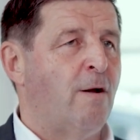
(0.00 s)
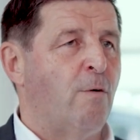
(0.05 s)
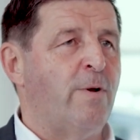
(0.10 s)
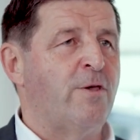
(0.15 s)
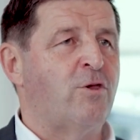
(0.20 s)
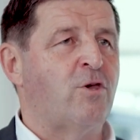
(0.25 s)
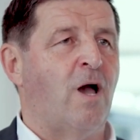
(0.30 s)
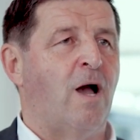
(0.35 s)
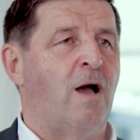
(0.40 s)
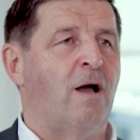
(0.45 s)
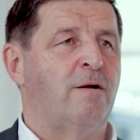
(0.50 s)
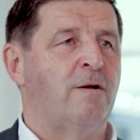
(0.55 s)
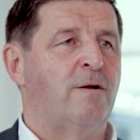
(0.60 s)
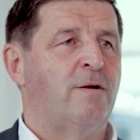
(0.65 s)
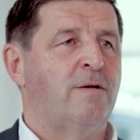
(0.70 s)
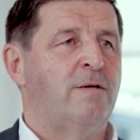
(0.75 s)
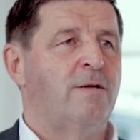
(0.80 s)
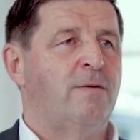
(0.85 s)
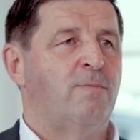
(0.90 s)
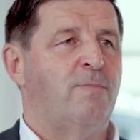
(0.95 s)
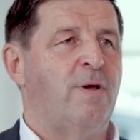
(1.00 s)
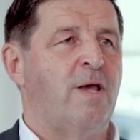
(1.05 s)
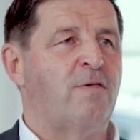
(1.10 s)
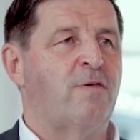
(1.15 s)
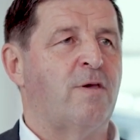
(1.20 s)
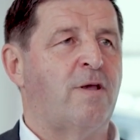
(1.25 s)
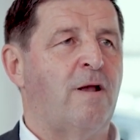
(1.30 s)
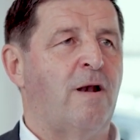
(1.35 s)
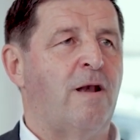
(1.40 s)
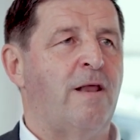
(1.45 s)
which are
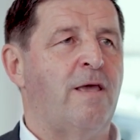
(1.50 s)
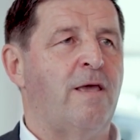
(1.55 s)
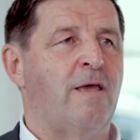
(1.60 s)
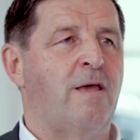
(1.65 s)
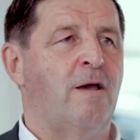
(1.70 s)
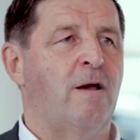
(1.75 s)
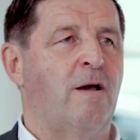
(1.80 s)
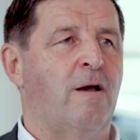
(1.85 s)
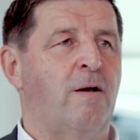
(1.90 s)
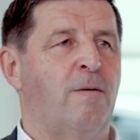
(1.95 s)
basically